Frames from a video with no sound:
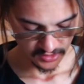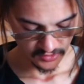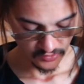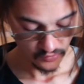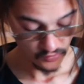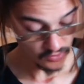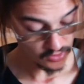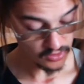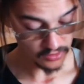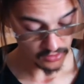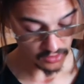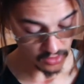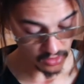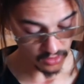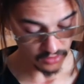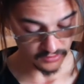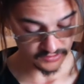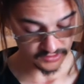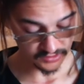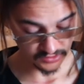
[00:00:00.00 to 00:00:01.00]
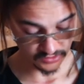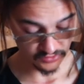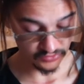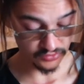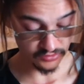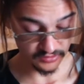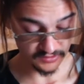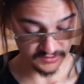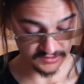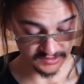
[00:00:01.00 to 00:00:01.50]
We are all
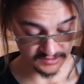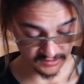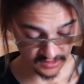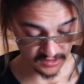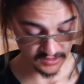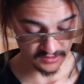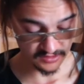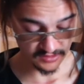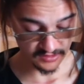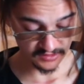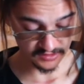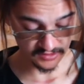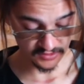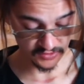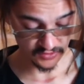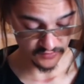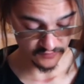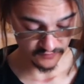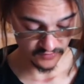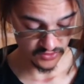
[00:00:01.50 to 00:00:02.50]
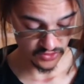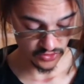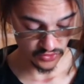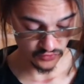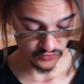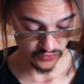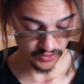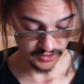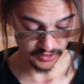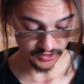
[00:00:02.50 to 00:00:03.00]
stud students of
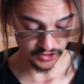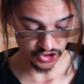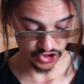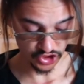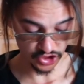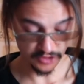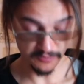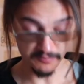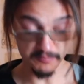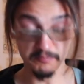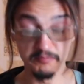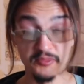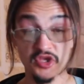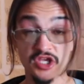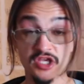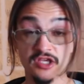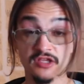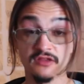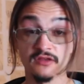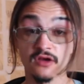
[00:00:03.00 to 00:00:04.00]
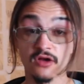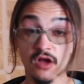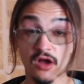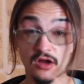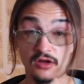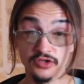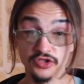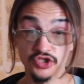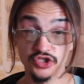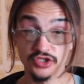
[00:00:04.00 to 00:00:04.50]
knowledge, be it
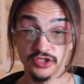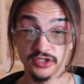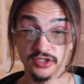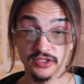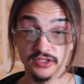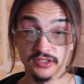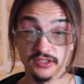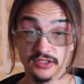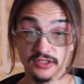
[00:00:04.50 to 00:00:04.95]
conscious